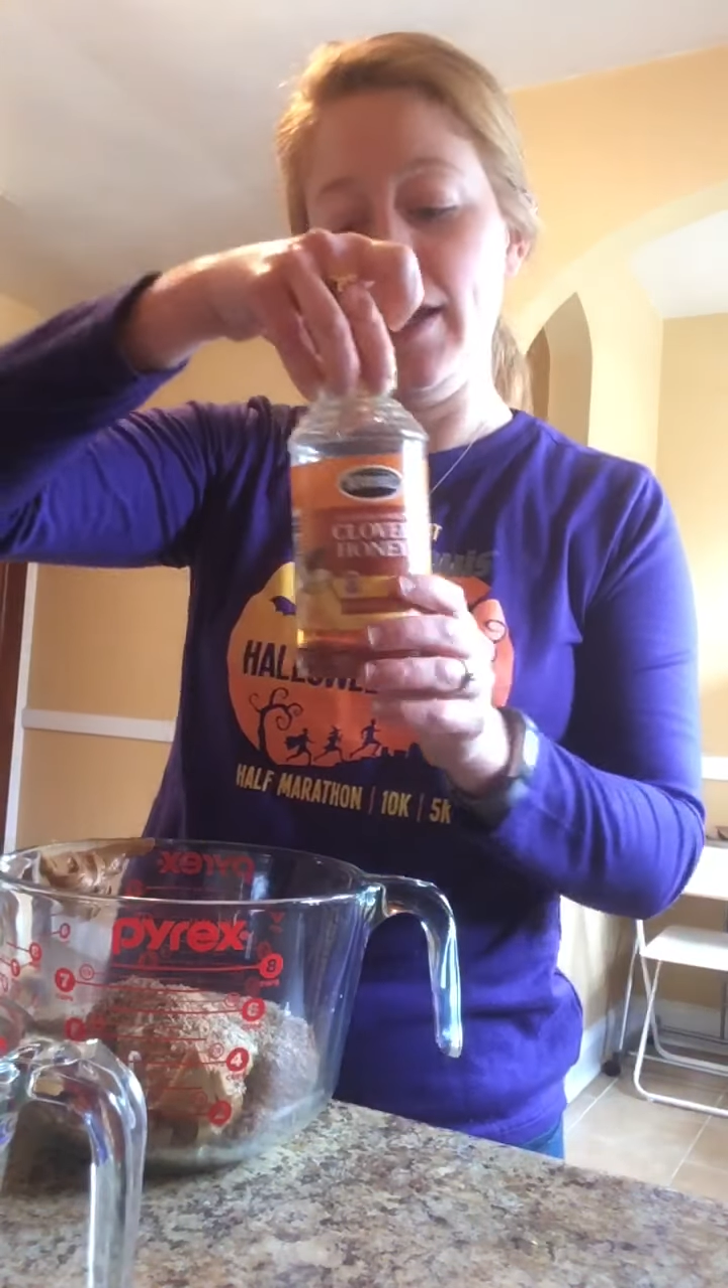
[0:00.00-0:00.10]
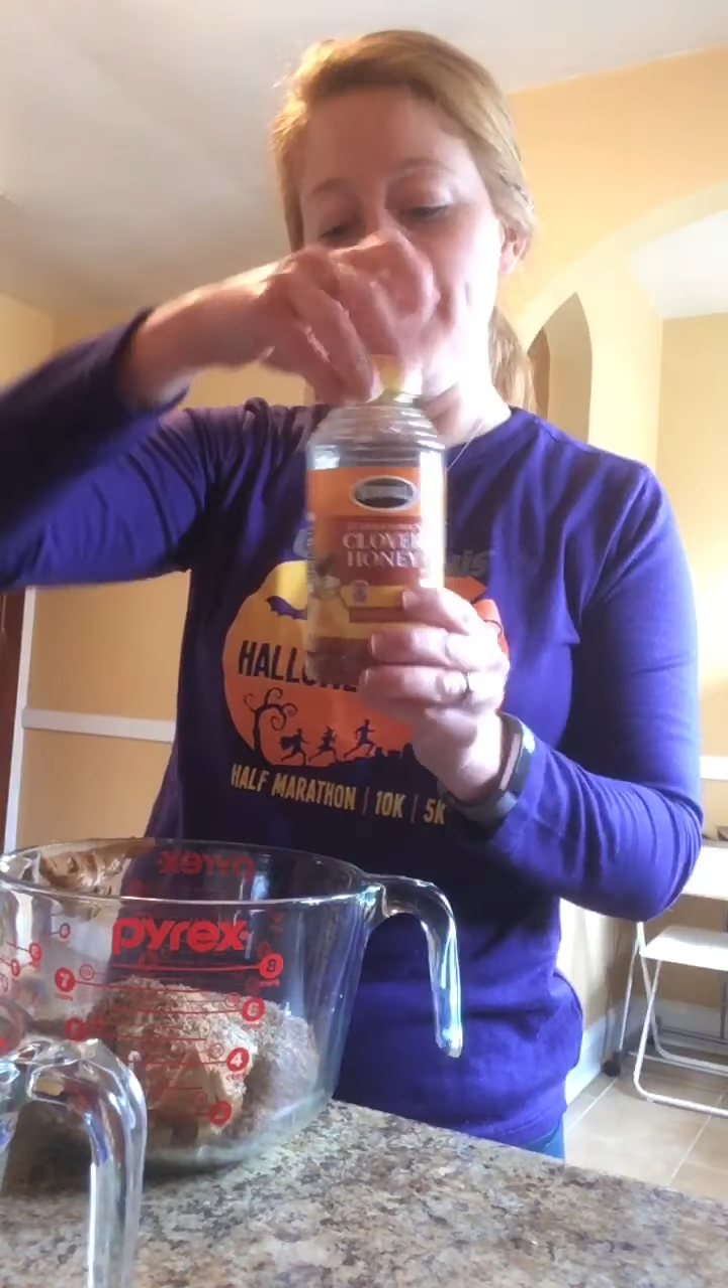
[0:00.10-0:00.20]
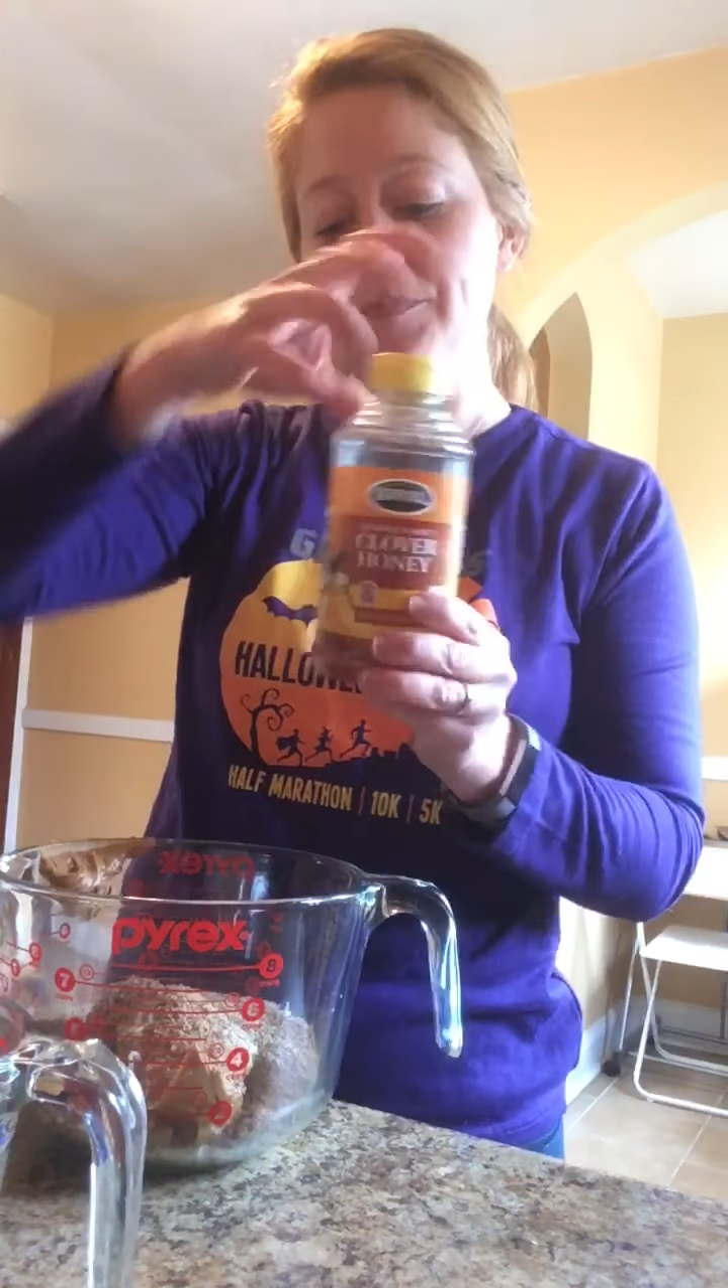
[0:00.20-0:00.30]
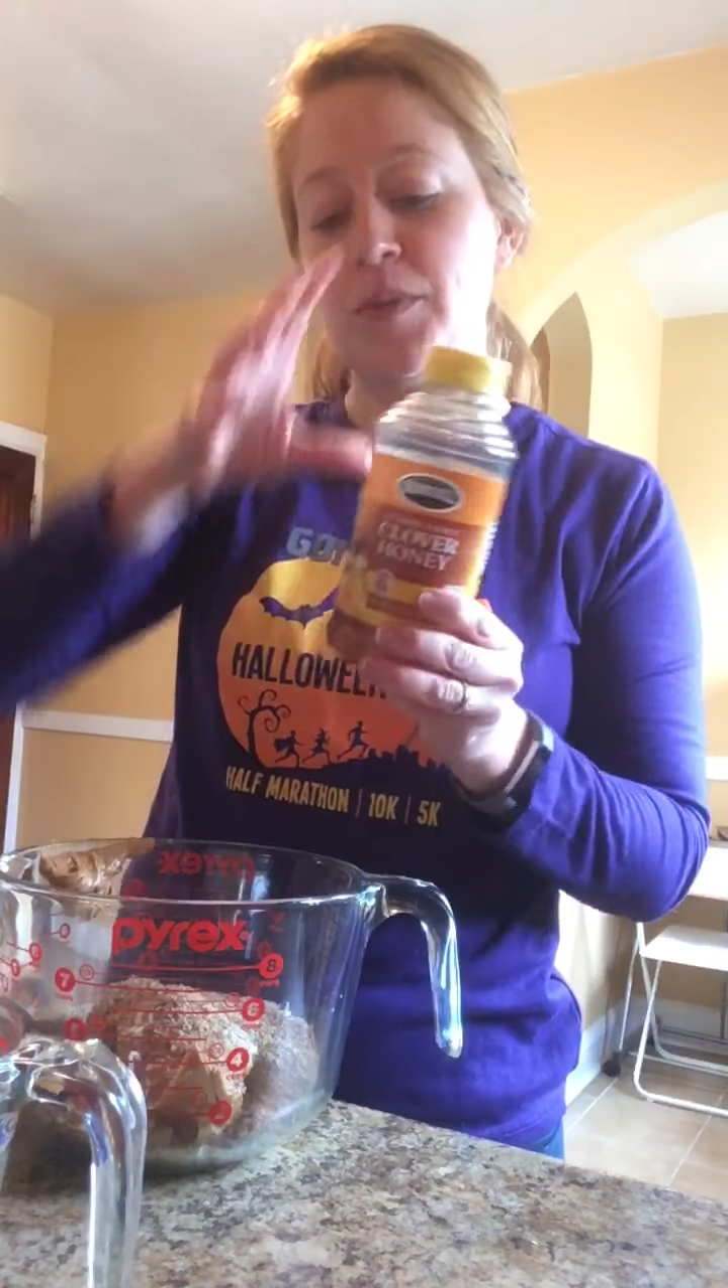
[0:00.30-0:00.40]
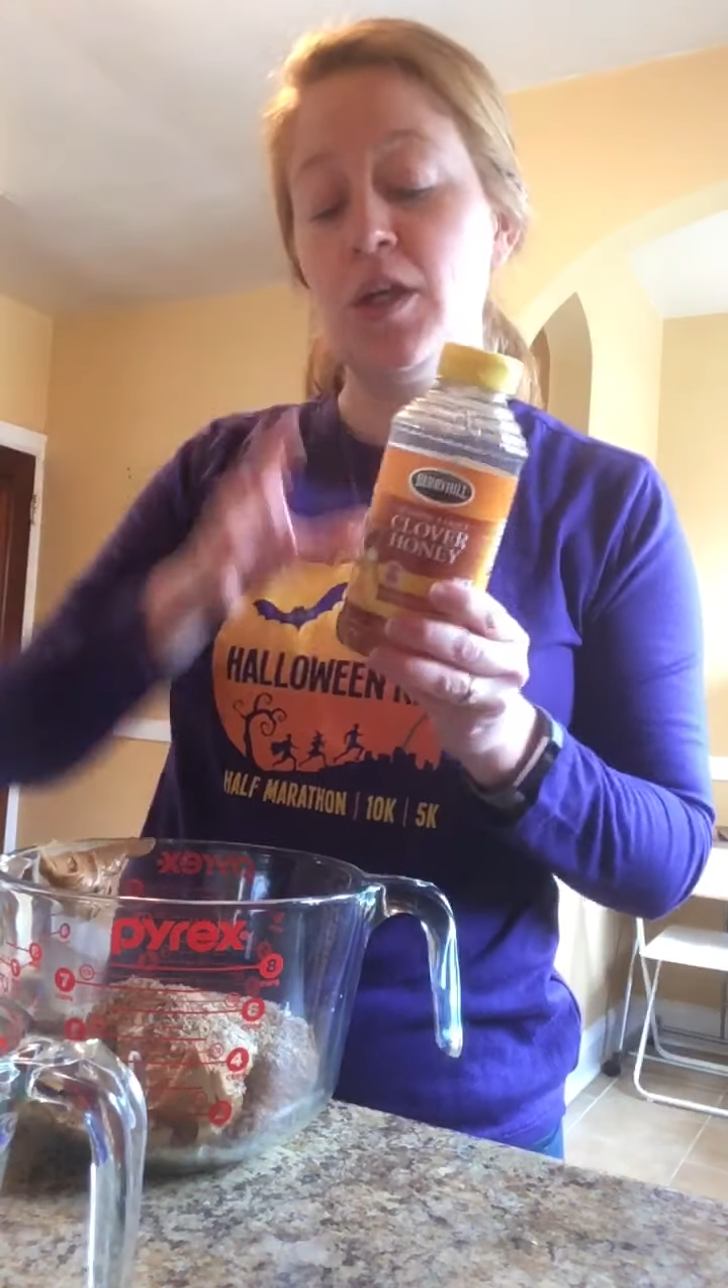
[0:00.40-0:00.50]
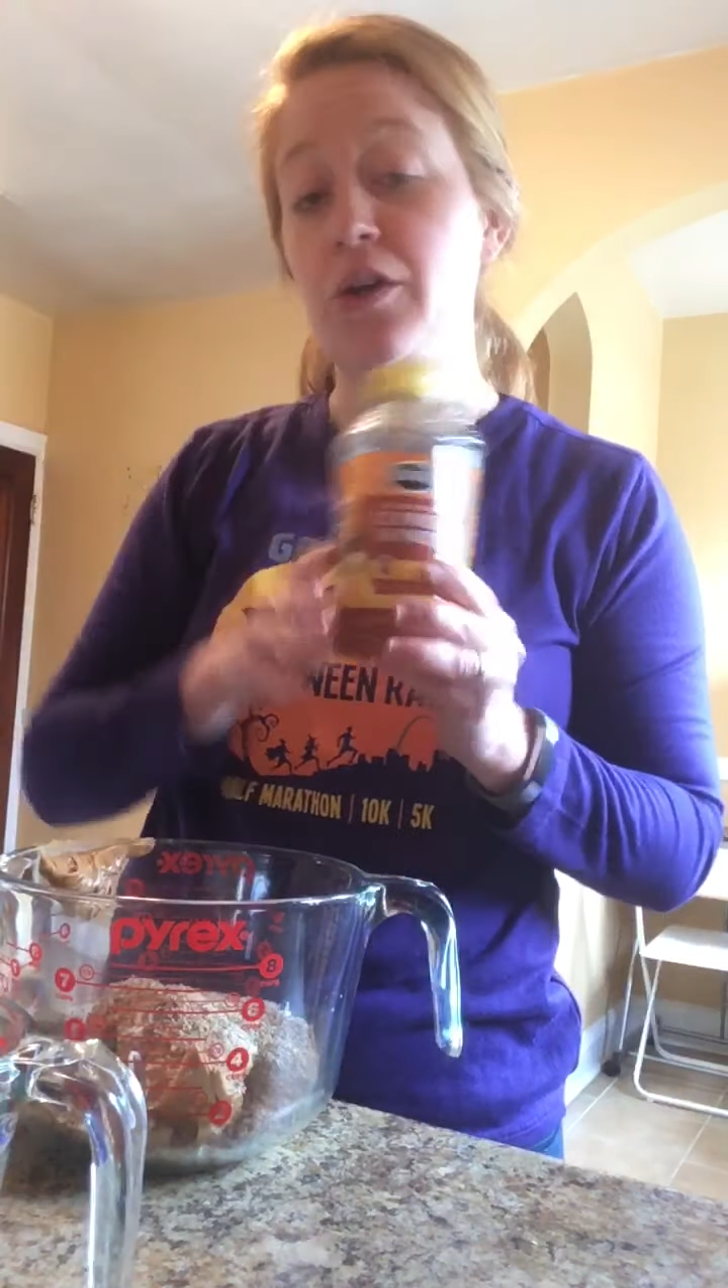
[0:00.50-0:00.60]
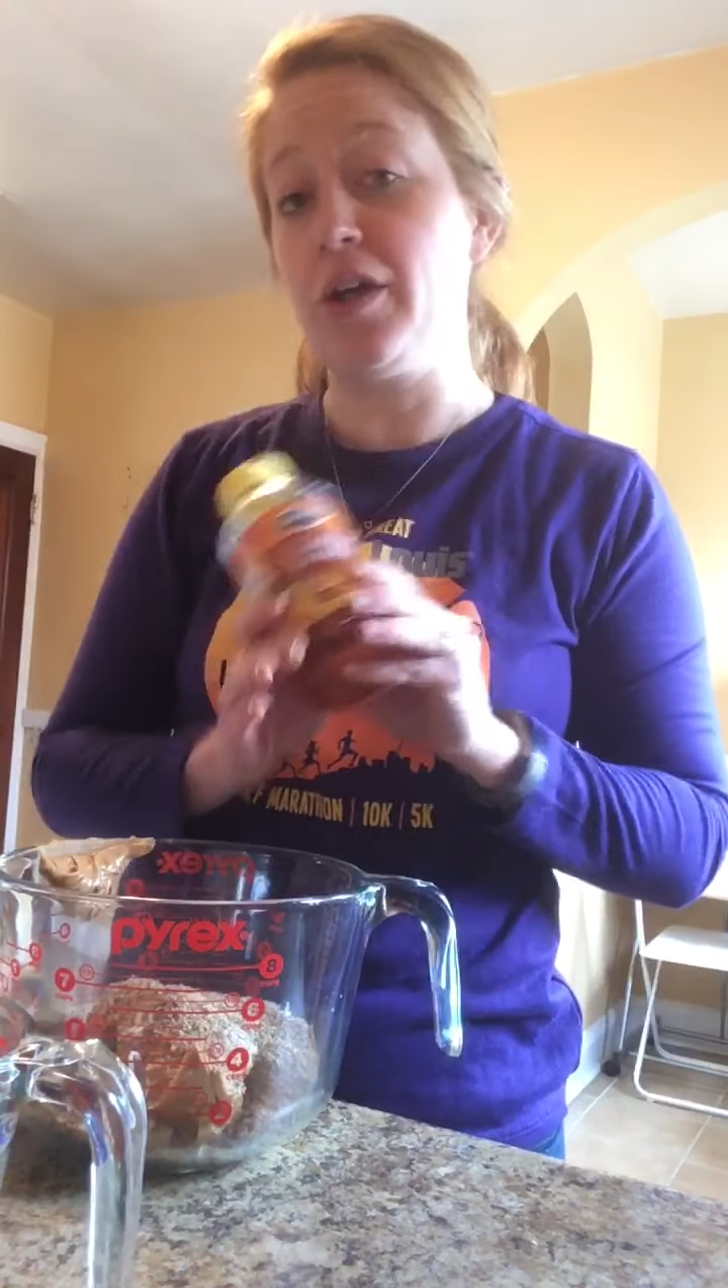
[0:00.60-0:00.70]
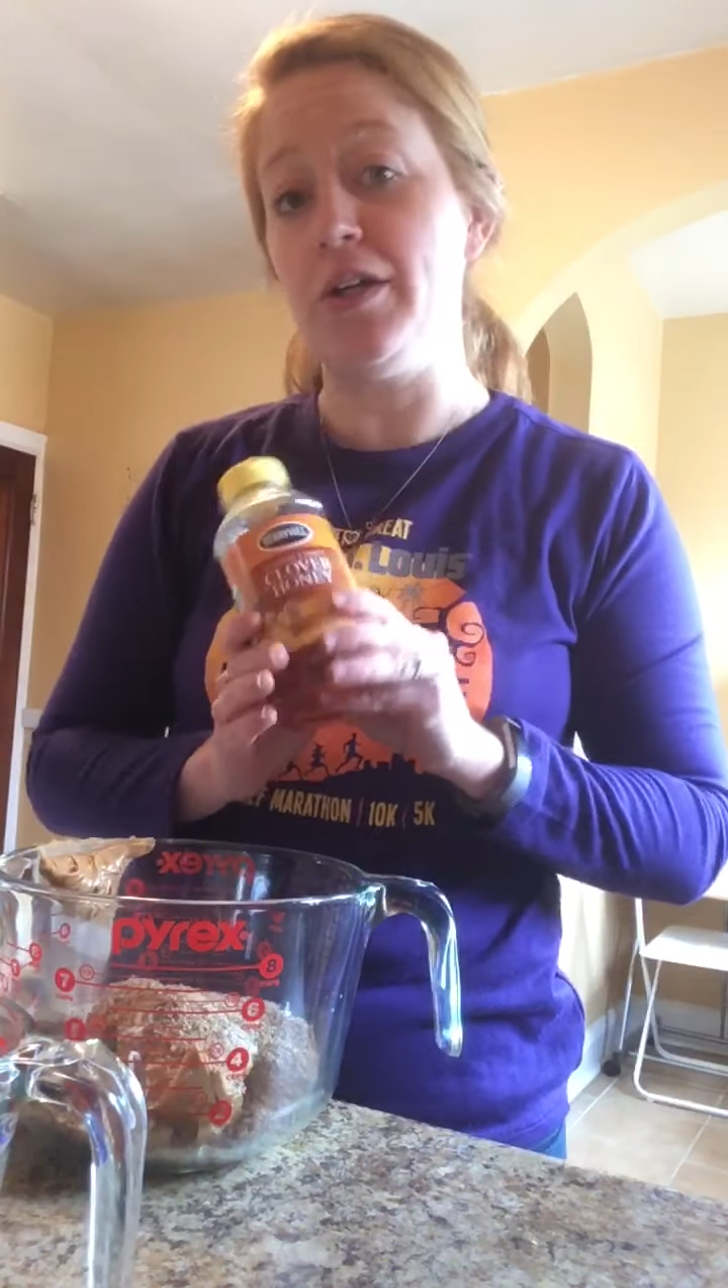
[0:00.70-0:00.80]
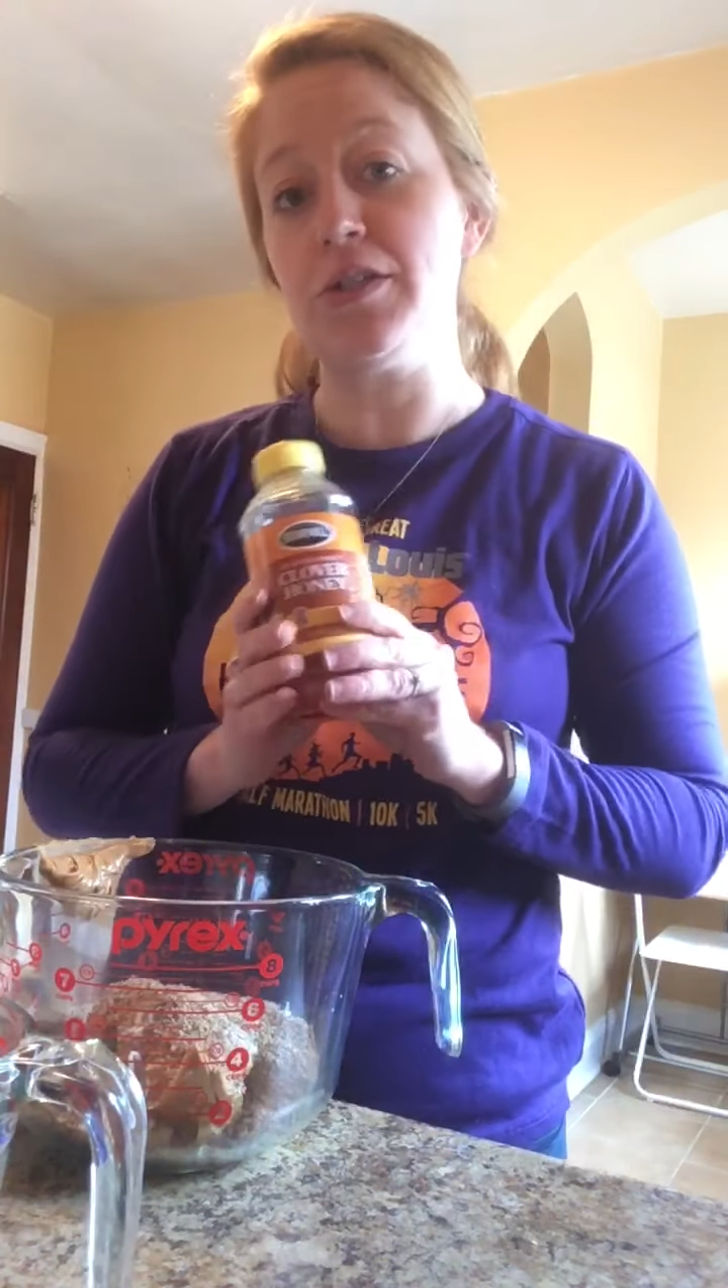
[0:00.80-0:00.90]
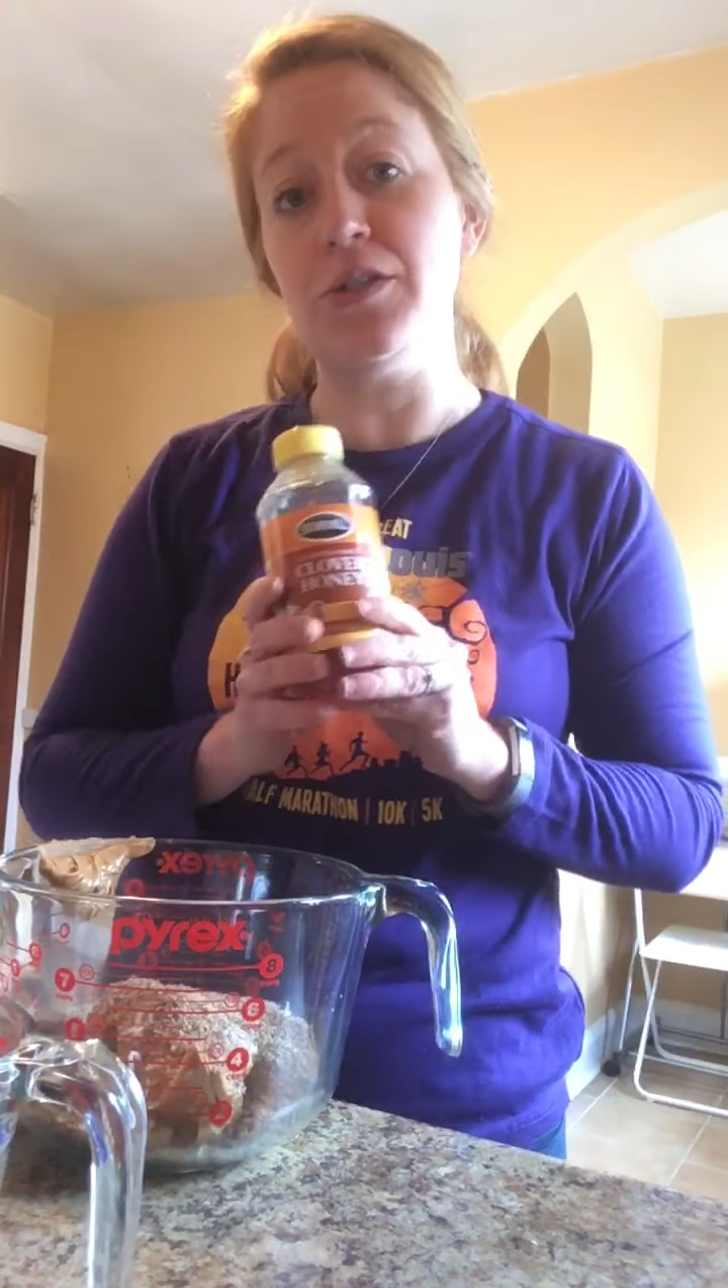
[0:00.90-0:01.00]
You can also